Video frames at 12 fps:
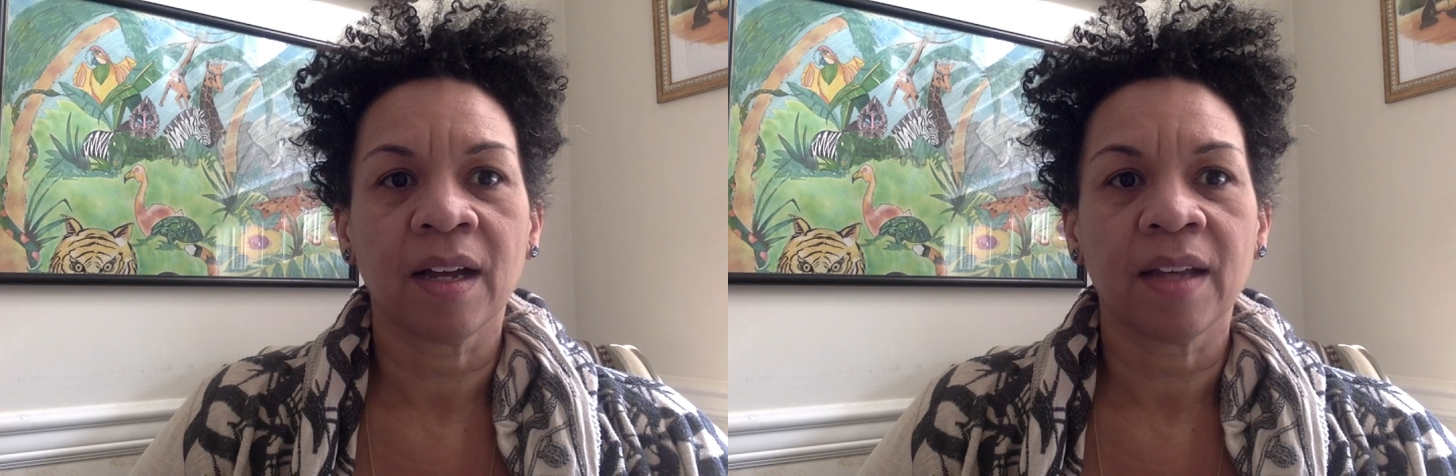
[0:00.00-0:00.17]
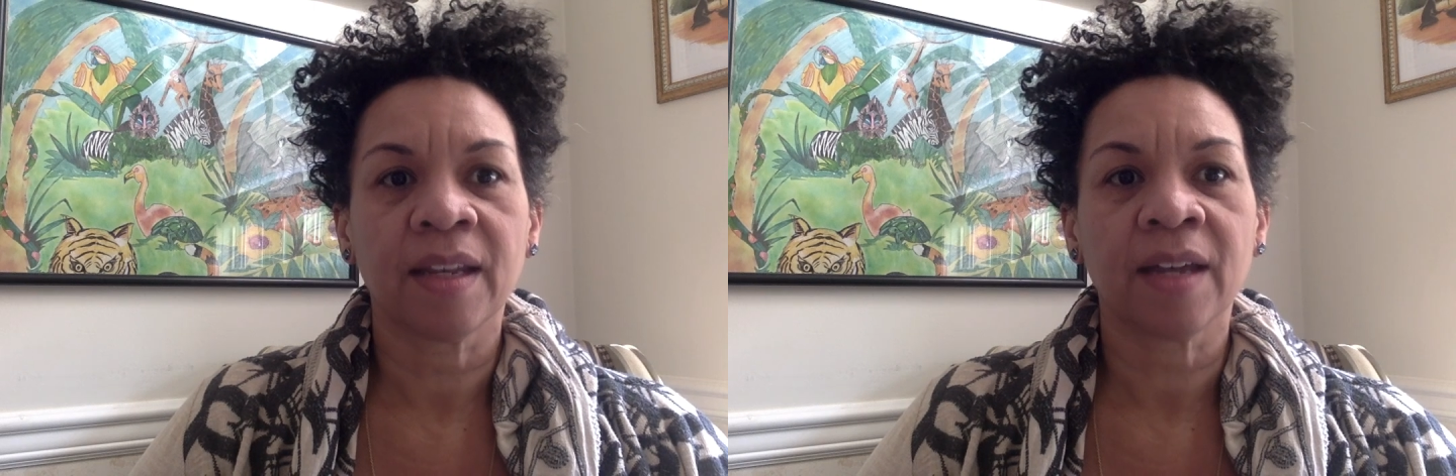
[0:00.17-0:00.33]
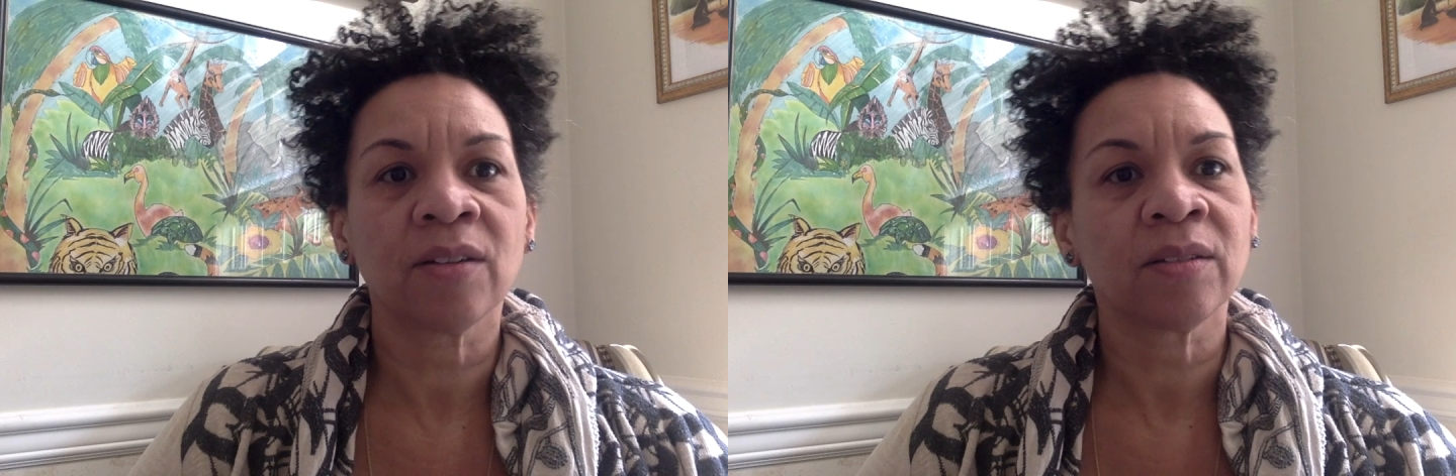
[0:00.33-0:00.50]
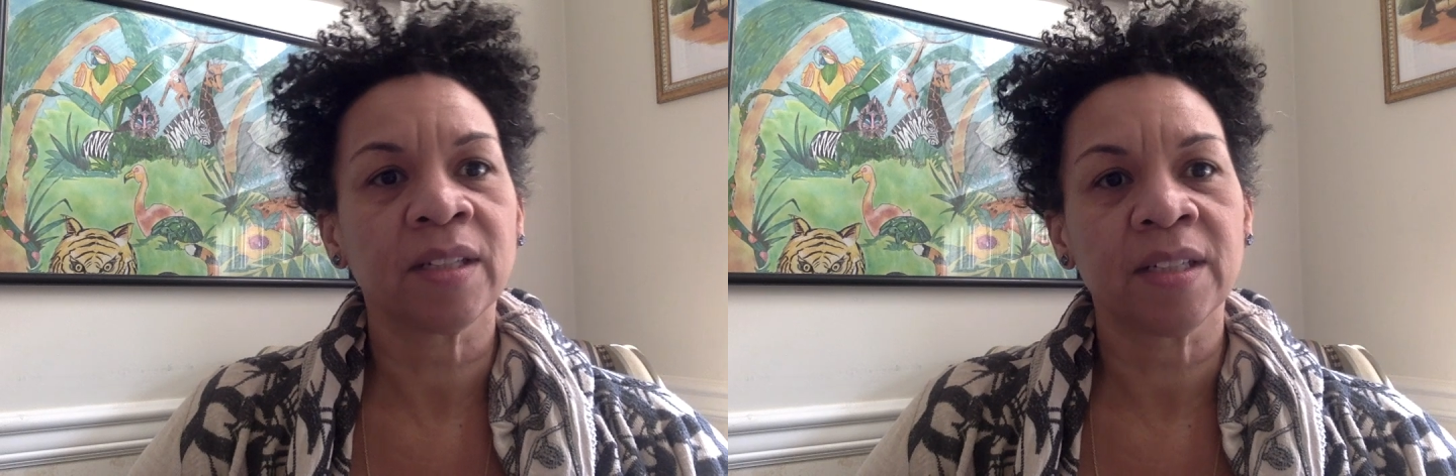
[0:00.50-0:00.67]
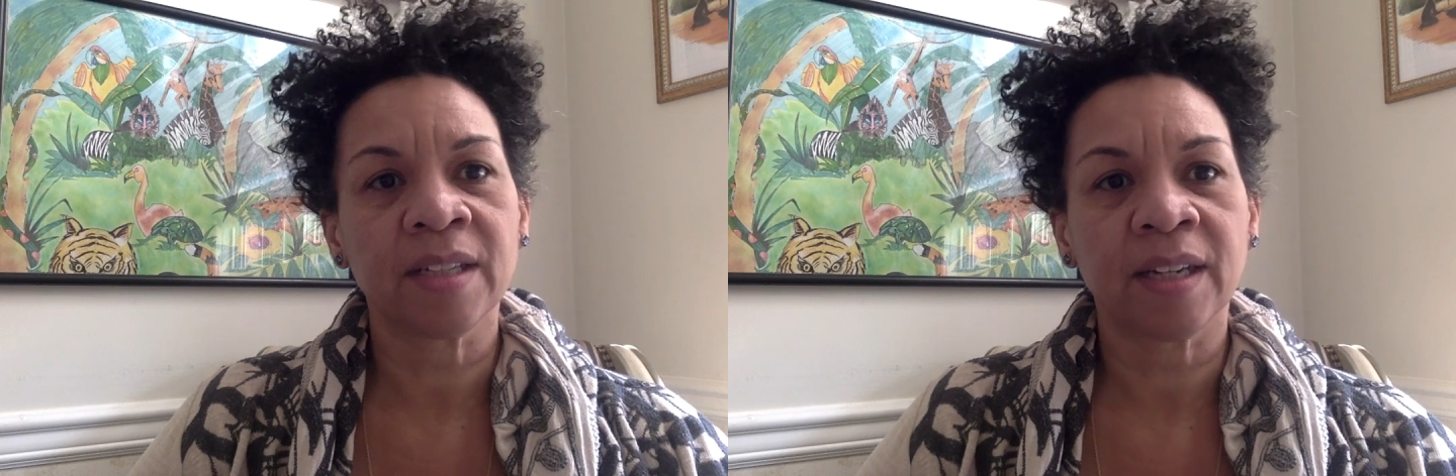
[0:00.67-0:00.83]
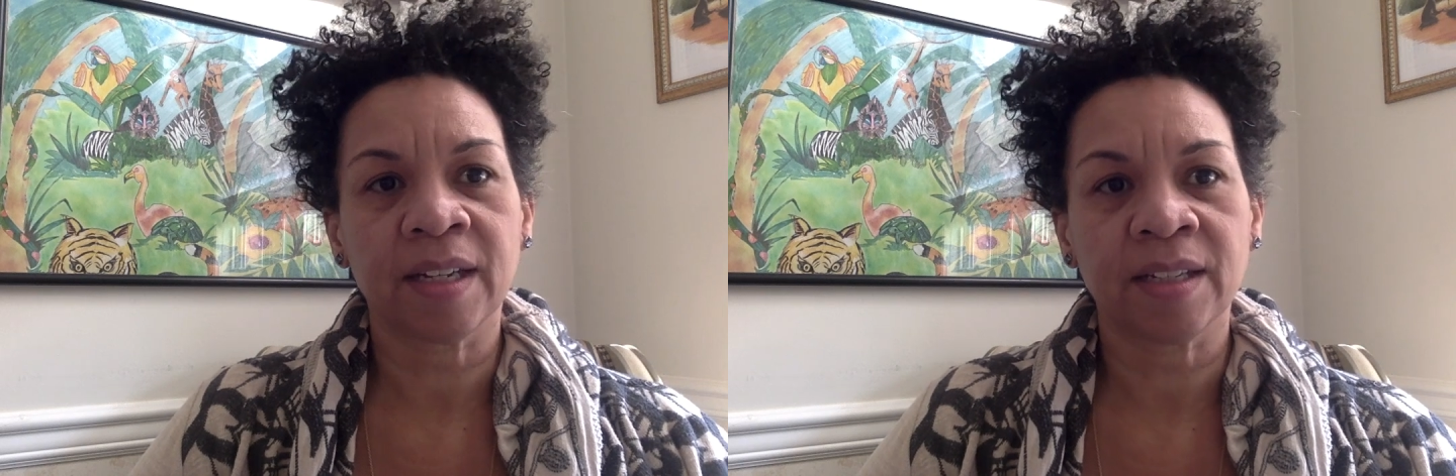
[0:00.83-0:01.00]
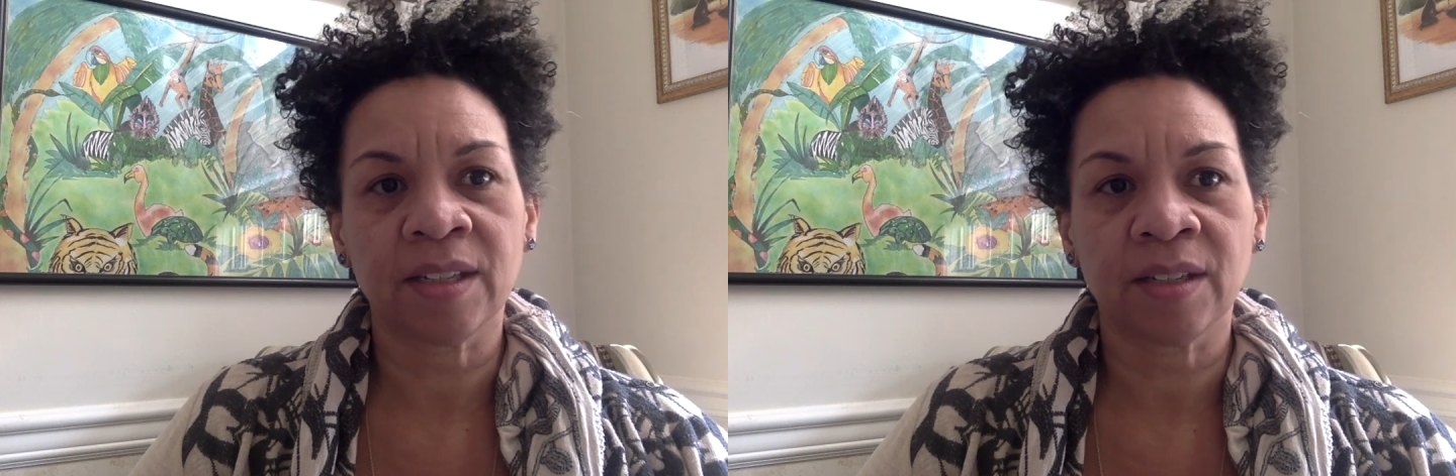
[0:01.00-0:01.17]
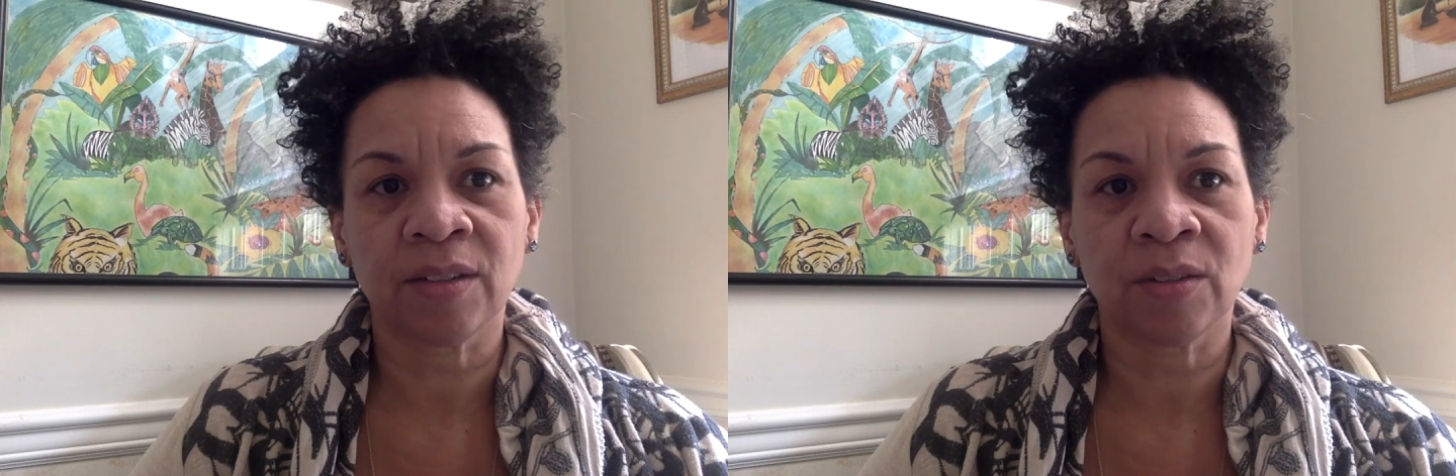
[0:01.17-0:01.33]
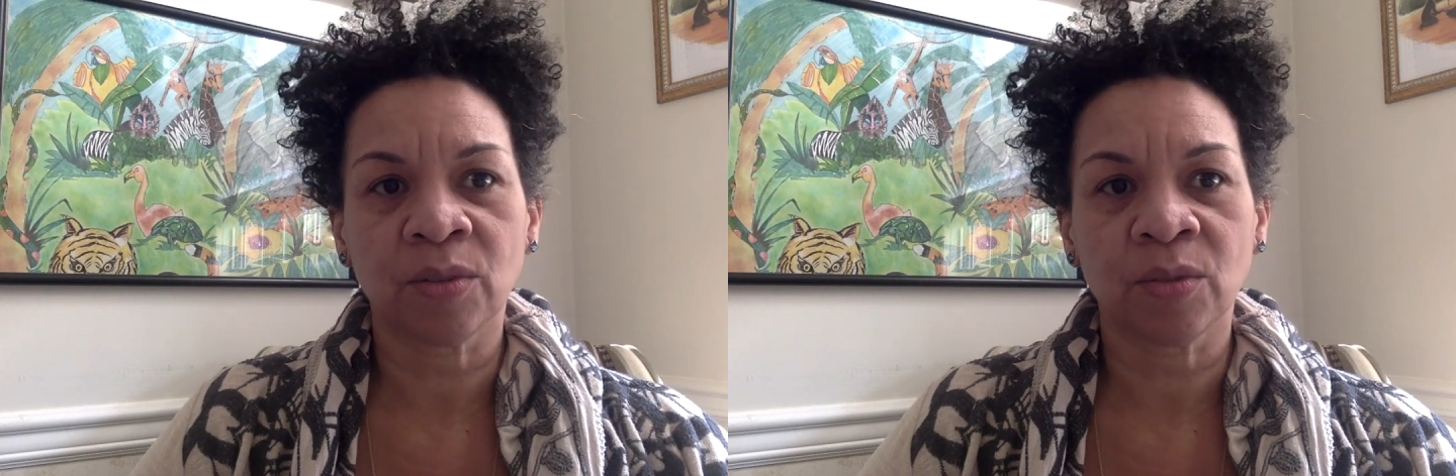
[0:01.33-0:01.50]
Not only did I
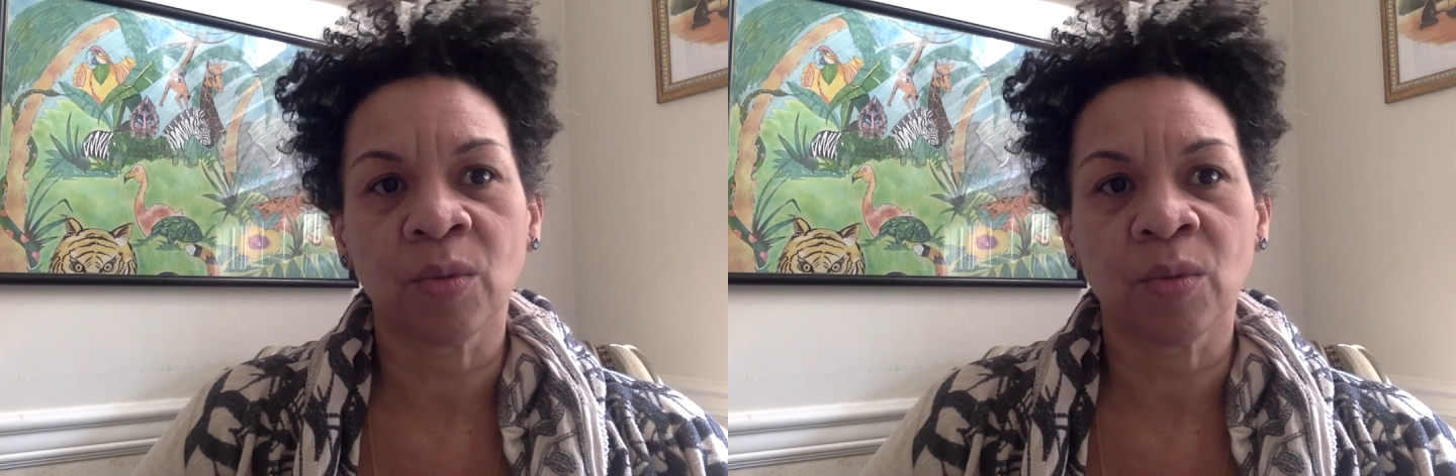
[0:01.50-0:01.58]
do